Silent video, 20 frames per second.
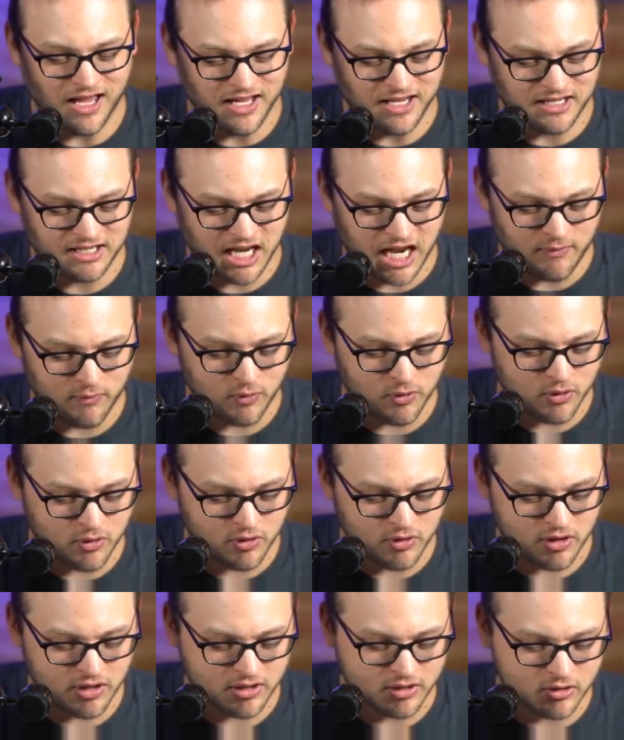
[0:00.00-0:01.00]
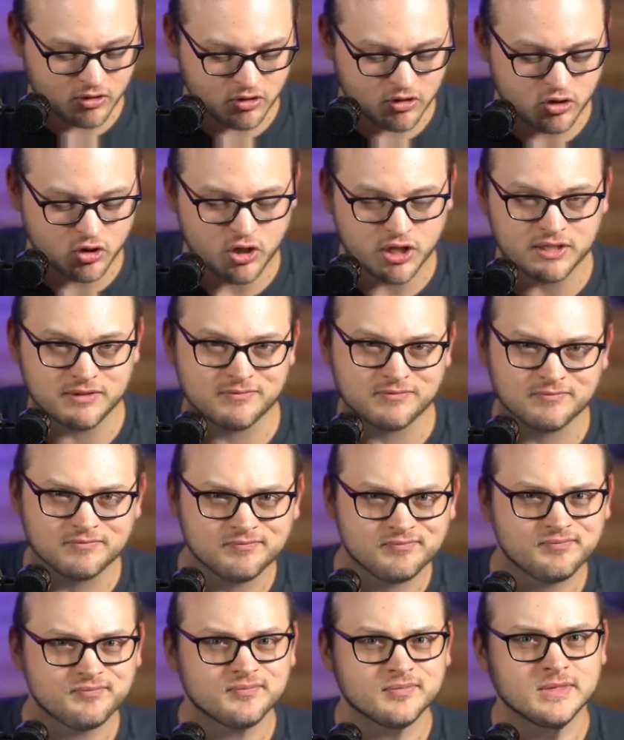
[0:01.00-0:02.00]
Never could
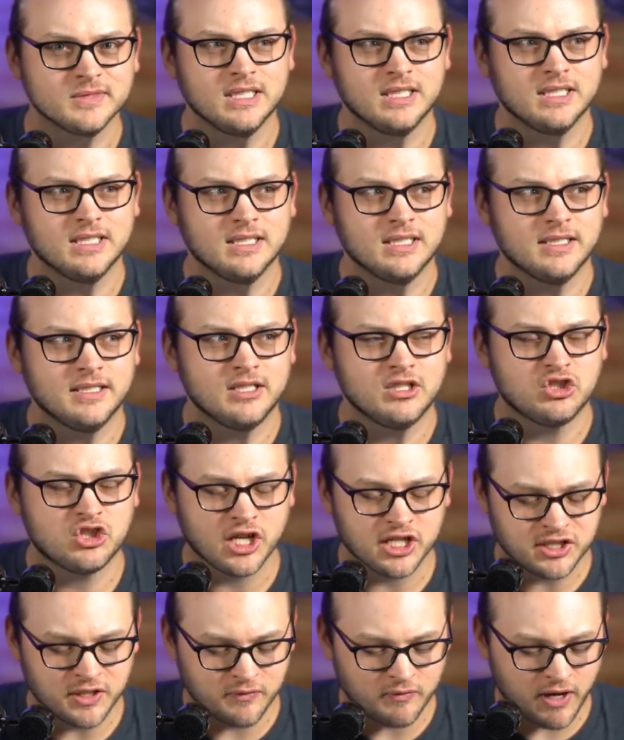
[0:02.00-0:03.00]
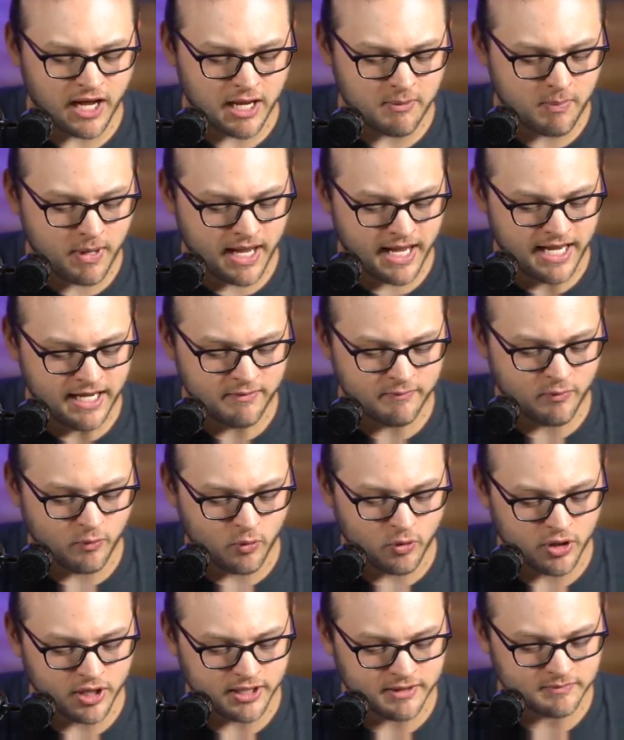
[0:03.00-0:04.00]
justify paying
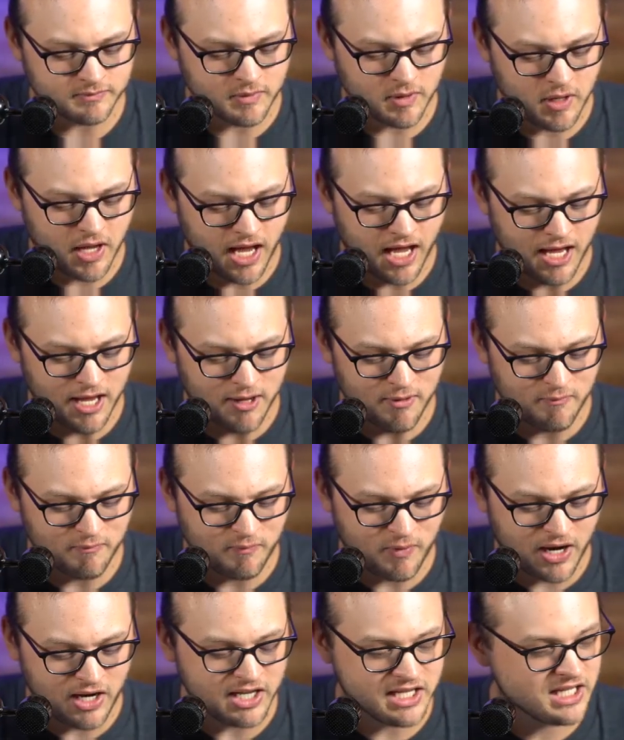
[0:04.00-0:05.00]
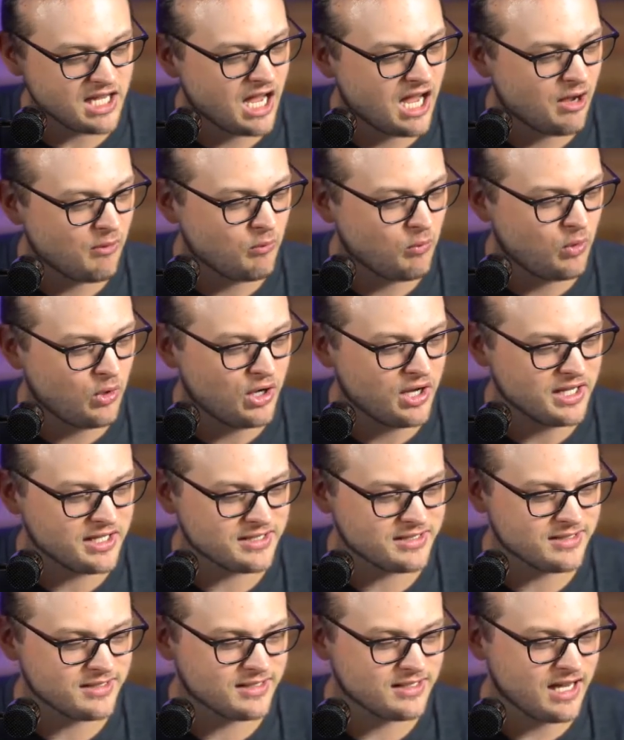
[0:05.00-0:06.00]
for it. Finally got one.
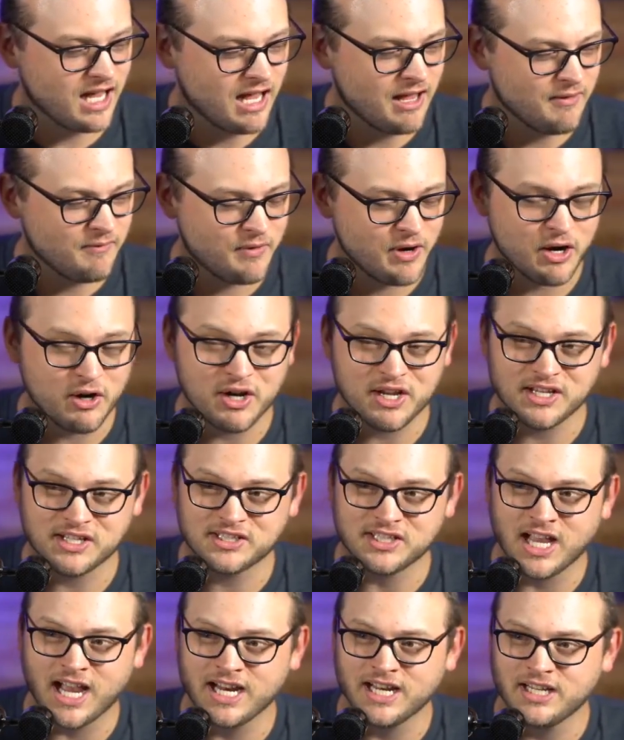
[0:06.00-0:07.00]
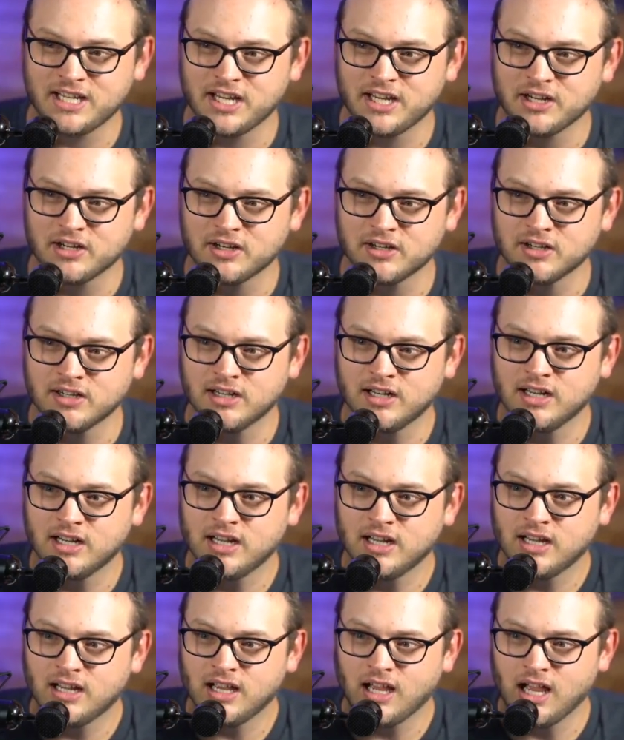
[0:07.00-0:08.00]
Very excited here.
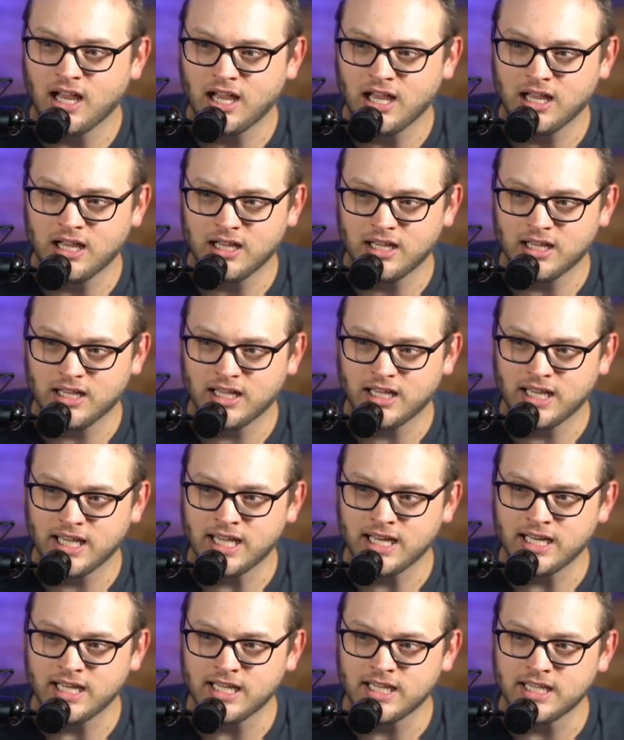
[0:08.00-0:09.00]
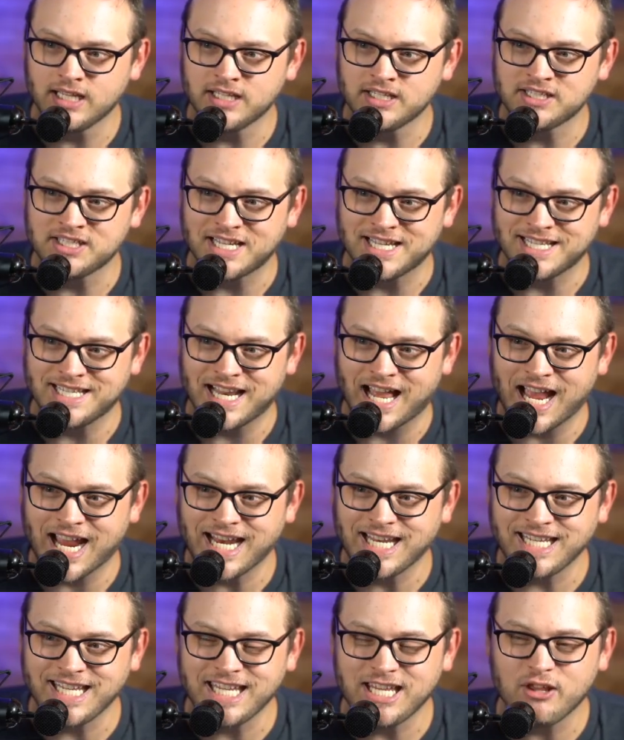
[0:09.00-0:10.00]
It is
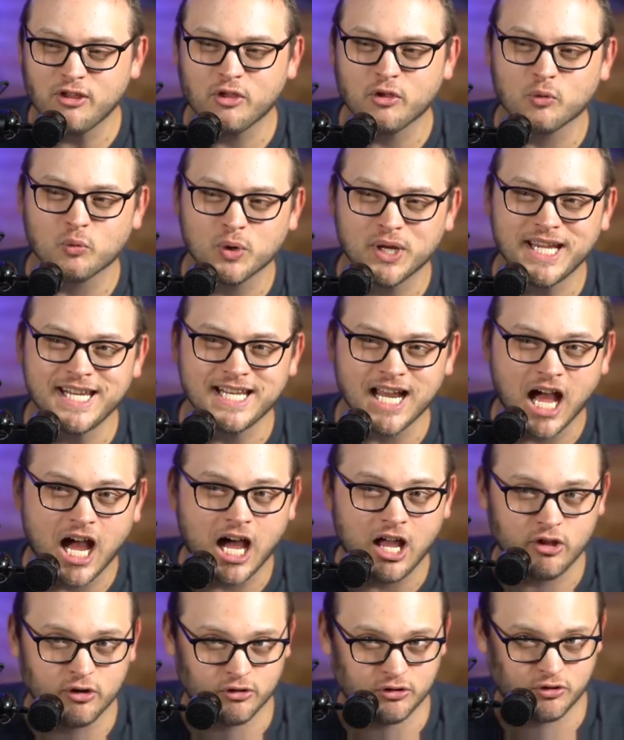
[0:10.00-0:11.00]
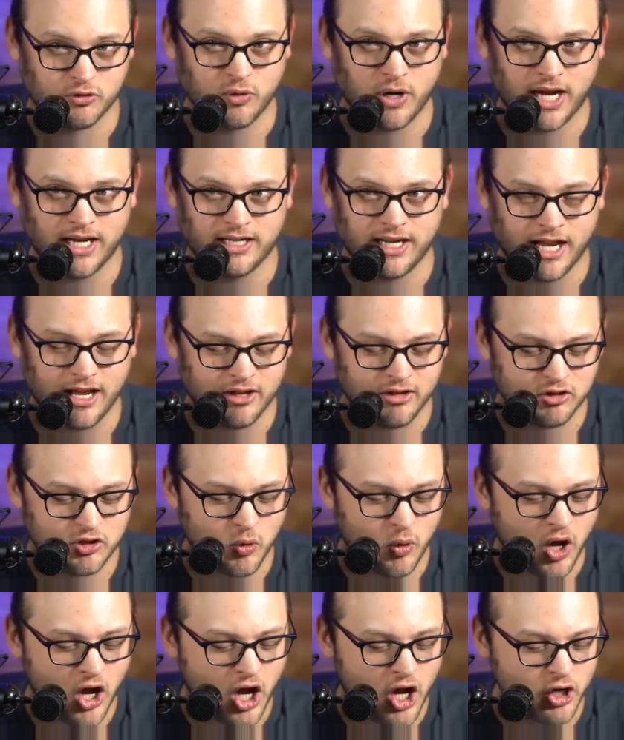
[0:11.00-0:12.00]
$93 right now,
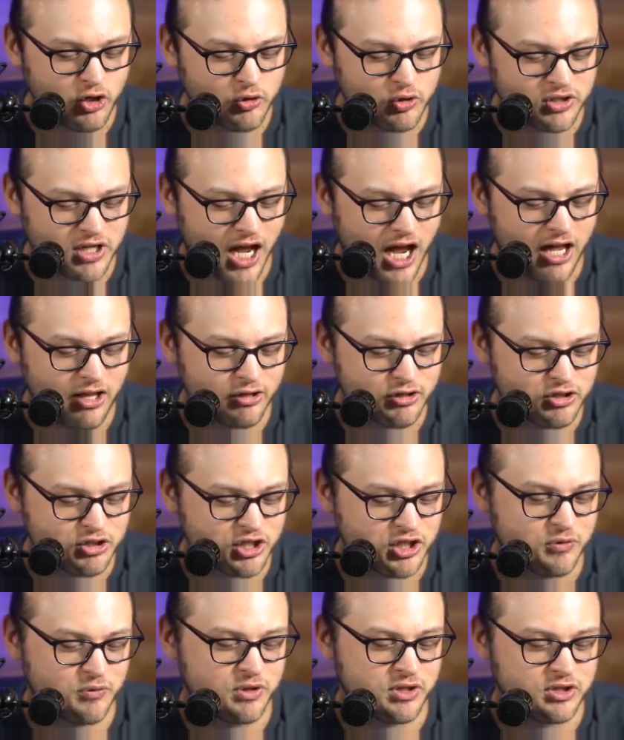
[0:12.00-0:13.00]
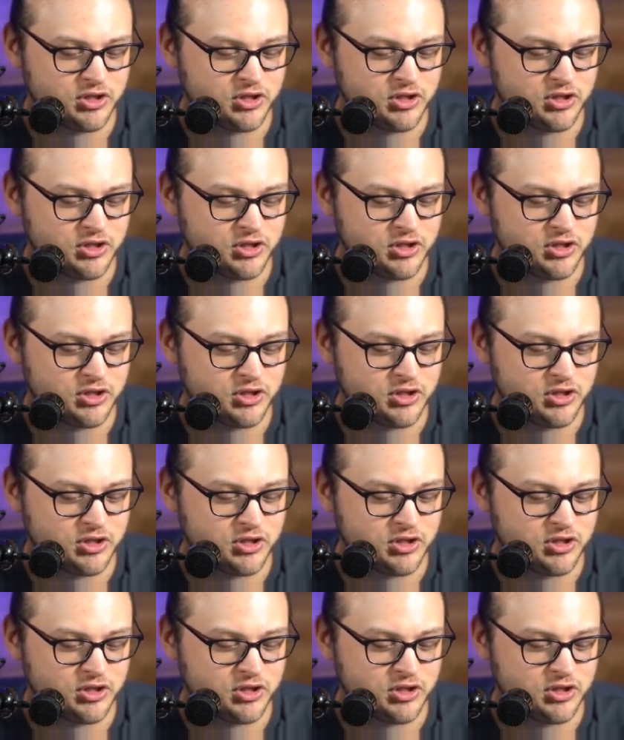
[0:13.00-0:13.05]
so $100 just for this.